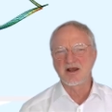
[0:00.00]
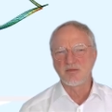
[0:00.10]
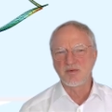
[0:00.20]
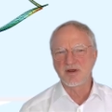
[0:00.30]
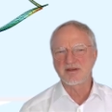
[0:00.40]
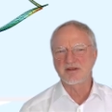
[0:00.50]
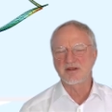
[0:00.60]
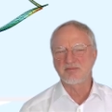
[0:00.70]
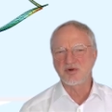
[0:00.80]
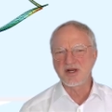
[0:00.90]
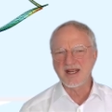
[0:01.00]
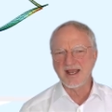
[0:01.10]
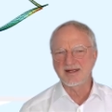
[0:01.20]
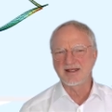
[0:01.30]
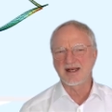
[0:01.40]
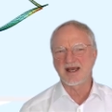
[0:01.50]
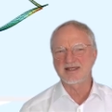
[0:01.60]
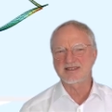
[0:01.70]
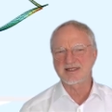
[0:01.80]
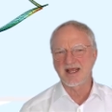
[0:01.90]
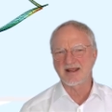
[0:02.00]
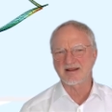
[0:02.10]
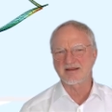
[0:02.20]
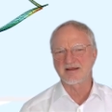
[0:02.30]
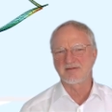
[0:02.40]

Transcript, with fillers: with the pre-analyzed length.